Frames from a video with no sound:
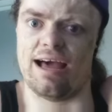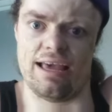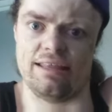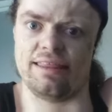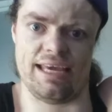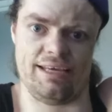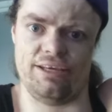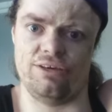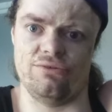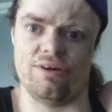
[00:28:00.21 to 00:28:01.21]
I
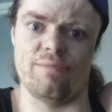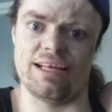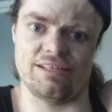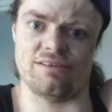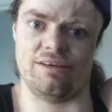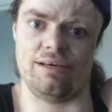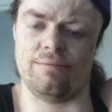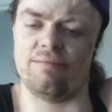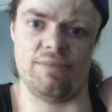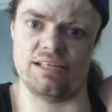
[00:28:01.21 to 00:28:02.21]
thank you
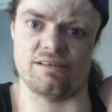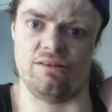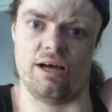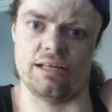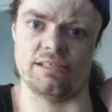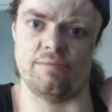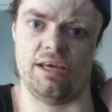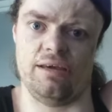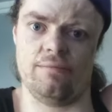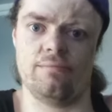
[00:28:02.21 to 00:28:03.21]
immensely. It means a lot to
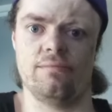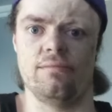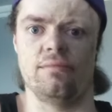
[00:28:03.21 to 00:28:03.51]
me.